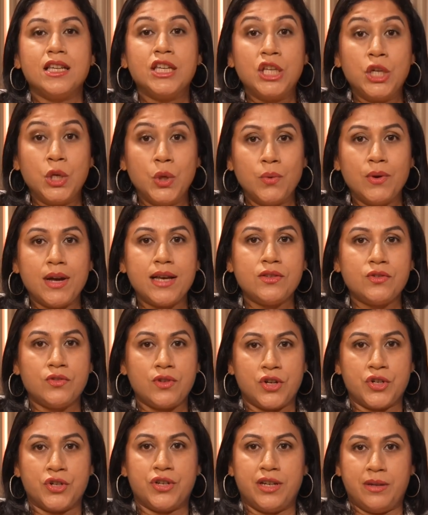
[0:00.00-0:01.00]
US
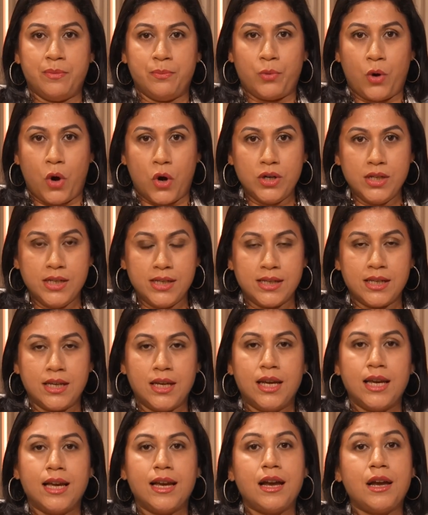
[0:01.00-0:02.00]
Treasury bonds
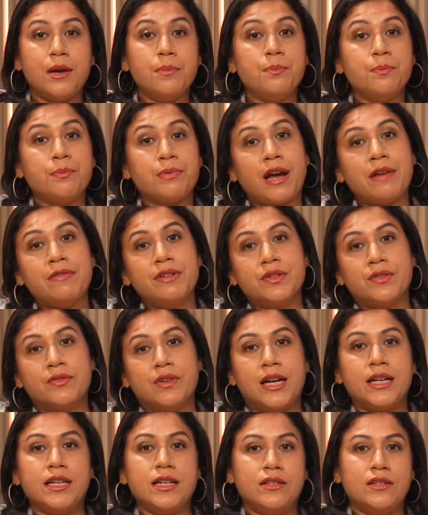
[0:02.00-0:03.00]
and private
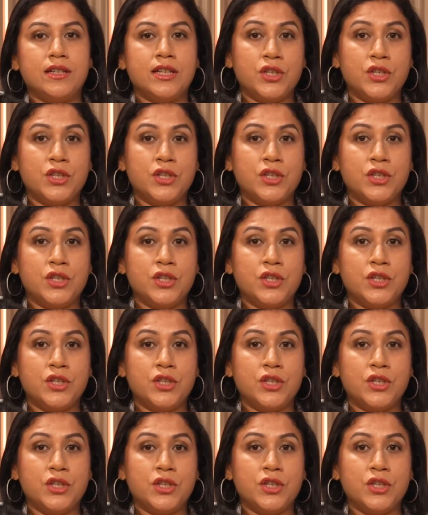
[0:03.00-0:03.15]
credit